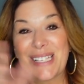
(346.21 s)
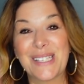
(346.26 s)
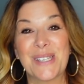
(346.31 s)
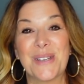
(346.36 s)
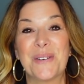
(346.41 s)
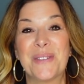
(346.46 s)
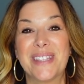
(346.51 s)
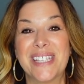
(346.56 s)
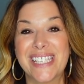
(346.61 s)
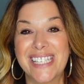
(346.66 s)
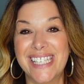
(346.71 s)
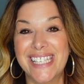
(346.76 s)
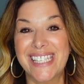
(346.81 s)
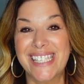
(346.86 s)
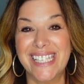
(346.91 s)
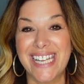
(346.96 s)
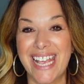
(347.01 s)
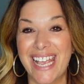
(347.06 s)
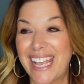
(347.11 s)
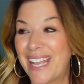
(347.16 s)
So this is
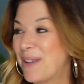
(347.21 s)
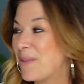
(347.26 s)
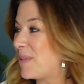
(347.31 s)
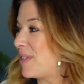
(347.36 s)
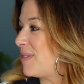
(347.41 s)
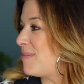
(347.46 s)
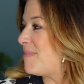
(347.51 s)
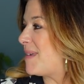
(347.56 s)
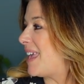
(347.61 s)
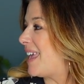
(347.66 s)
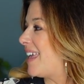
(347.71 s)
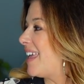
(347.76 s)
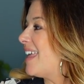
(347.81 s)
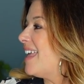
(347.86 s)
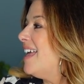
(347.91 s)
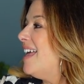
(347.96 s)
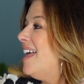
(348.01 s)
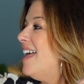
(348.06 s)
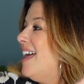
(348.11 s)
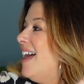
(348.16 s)
staying with
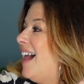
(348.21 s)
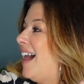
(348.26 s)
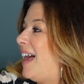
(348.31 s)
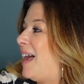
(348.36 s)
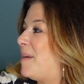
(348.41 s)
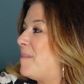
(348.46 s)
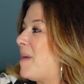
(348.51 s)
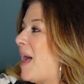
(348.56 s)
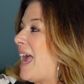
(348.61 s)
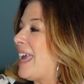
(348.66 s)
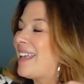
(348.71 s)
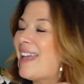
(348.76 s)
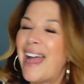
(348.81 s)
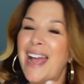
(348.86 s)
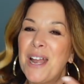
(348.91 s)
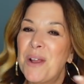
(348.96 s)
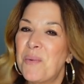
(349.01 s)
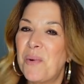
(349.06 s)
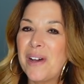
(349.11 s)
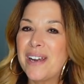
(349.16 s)
me. Um, I
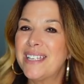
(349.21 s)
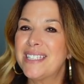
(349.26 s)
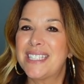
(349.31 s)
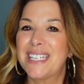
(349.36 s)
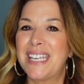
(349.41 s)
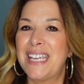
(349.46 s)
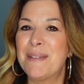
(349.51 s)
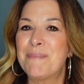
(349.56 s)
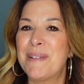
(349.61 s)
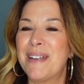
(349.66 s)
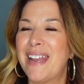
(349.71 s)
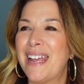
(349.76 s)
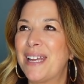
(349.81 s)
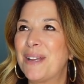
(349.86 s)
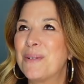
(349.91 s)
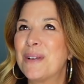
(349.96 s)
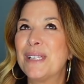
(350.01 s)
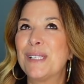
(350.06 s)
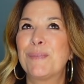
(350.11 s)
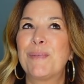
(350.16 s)
kind of wanted to keep it
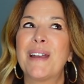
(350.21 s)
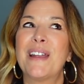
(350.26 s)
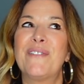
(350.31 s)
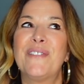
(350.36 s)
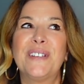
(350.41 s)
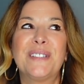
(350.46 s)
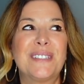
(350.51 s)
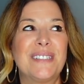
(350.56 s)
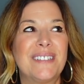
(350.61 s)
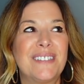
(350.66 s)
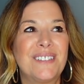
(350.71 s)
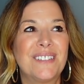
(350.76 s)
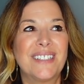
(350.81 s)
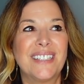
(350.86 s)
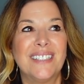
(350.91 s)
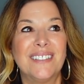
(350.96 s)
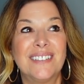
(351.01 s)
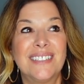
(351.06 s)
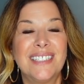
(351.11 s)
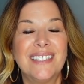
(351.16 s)
anyways, but I felt a little
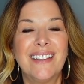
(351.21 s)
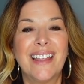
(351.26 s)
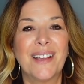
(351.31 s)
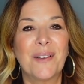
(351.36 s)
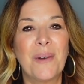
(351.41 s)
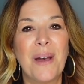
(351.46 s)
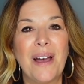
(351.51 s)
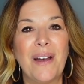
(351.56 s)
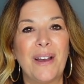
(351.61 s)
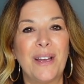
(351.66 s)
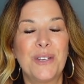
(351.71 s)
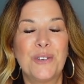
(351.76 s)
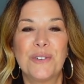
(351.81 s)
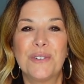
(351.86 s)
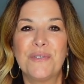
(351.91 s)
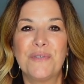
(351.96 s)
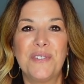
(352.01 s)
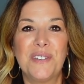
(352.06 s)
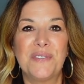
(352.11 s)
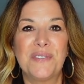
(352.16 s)
guilty, like, wow, one
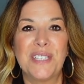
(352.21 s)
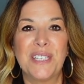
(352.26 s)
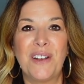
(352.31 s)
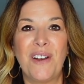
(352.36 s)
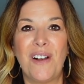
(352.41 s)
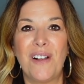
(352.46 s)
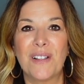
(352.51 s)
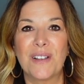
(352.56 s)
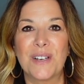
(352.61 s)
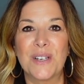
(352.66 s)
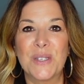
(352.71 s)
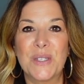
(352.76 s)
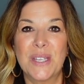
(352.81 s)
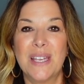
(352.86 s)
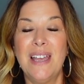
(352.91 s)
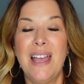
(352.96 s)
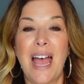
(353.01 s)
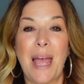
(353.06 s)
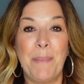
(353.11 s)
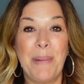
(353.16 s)
hundred fifty
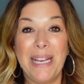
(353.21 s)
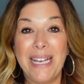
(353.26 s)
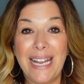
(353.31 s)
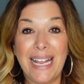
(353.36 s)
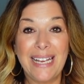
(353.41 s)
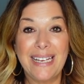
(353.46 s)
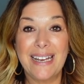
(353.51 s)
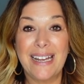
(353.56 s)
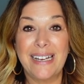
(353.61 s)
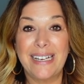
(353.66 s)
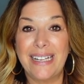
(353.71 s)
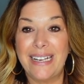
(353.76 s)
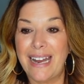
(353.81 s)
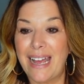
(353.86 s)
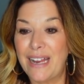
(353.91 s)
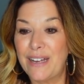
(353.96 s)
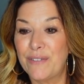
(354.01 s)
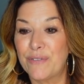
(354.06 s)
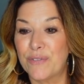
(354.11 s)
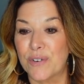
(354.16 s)
dollars. I paid eight
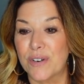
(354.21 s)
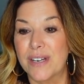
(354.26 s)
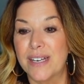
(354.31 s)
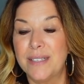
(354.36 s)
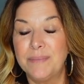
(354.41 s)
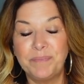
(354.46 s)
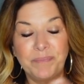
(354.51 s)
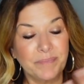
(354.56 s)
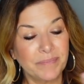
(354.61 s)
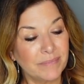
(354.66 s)
ninety-nine for it.